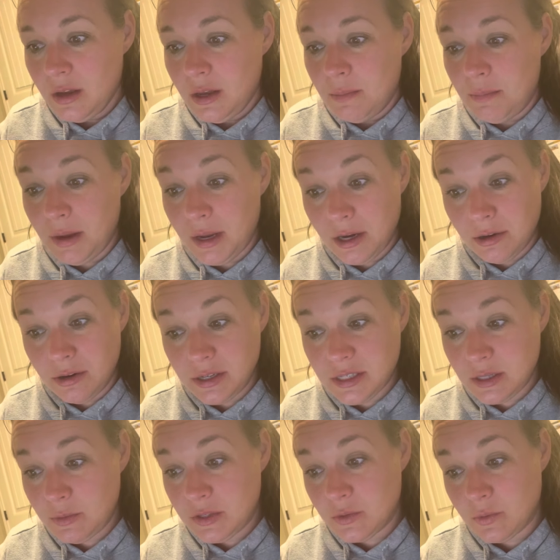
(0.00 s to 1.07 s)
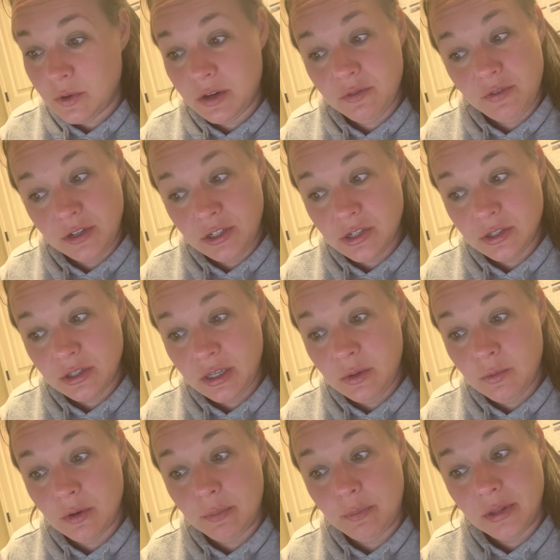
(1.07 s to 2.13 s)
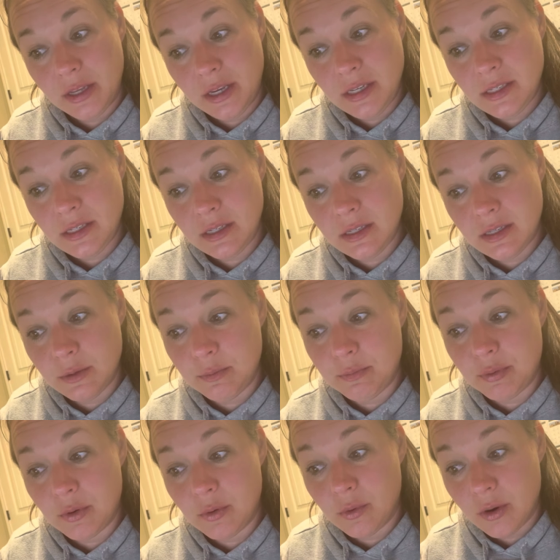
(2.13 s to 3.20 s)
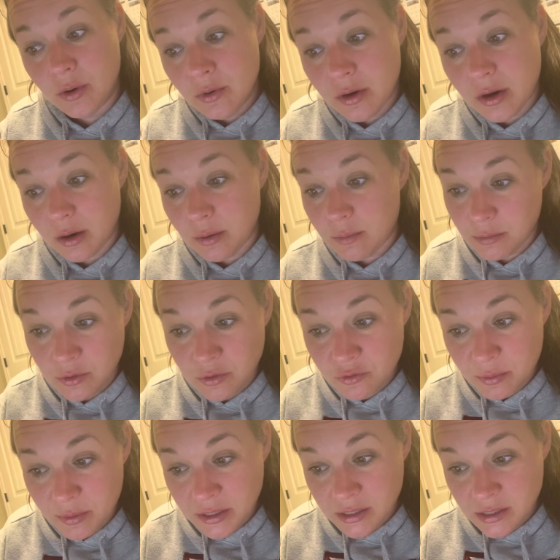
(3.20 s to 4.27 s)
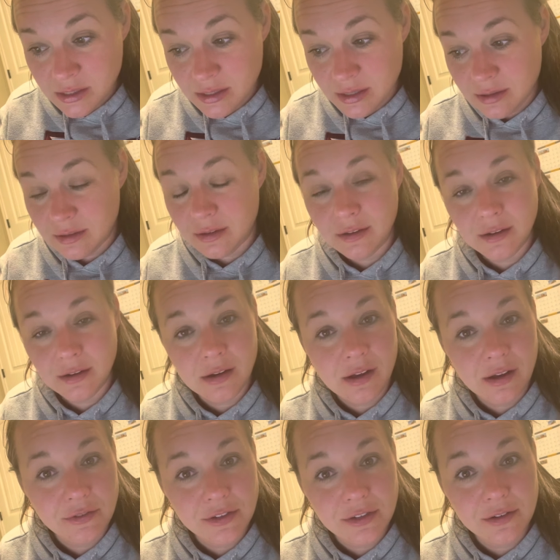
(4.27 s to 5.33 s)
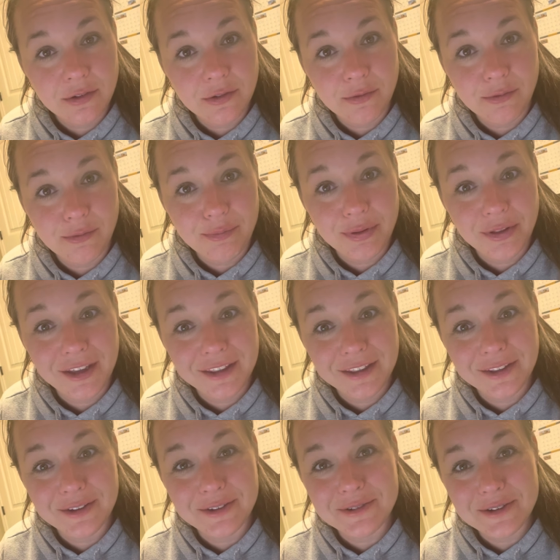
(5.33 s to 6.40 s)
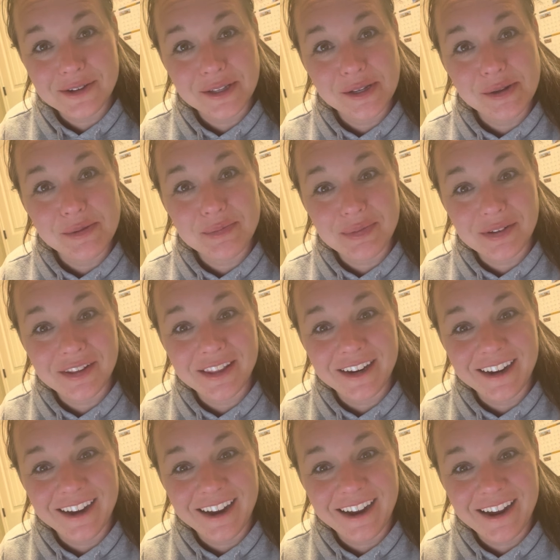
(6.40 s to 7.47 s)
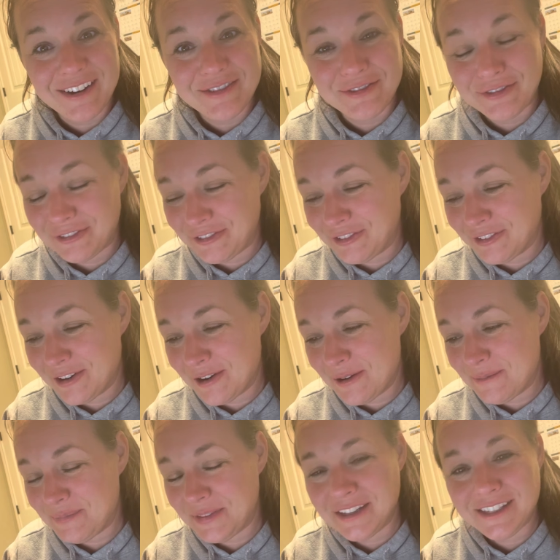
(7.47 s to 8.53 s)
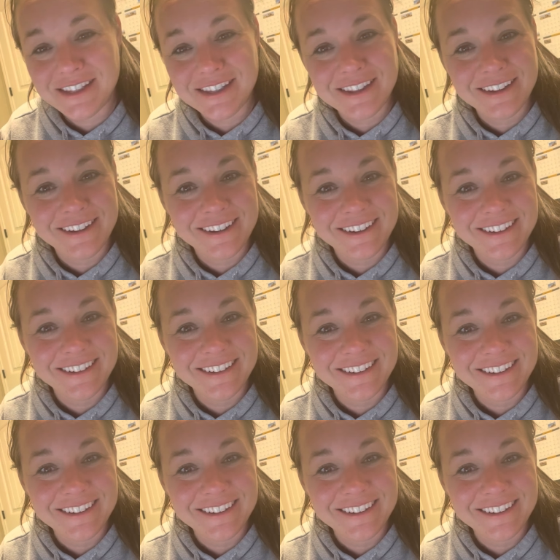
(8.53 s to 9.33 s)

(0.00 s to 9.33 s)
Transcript: Mannerism is what eventually replaces the Baroque movement. And y'all have to play the little clip that I have from it's the